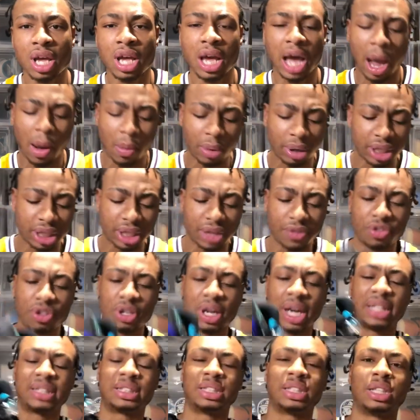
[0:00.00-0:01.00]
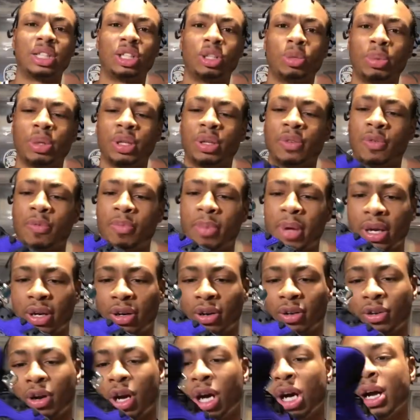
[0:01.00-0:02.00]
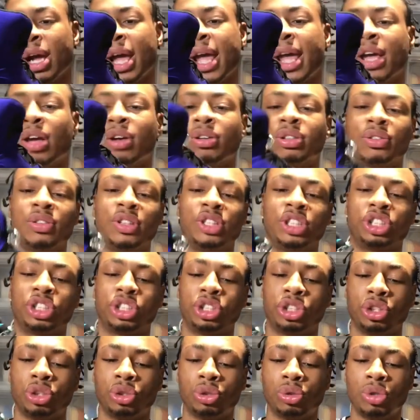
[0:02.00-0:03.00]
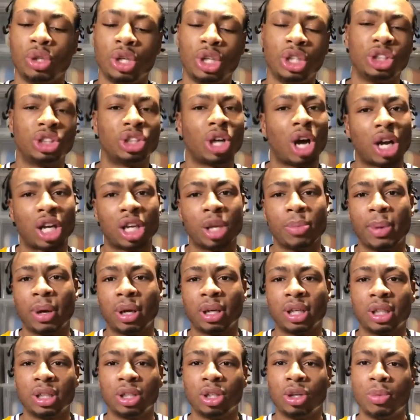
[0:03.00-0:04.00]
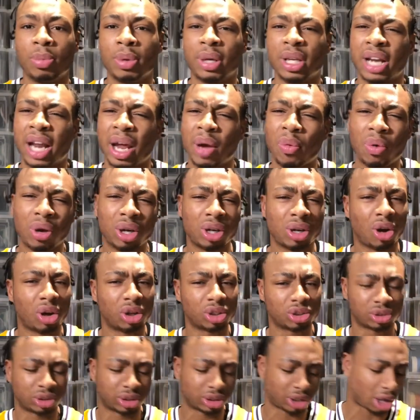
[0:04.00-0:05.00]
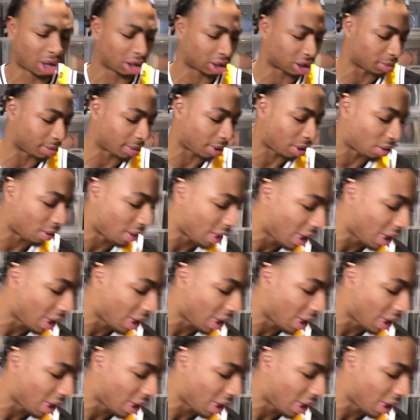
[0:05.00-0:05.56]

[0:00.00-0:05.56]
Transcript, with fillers: I want to give you guys a little bit of a better uh, angle of this shoe, talk about it a little bit. And I want to also talk about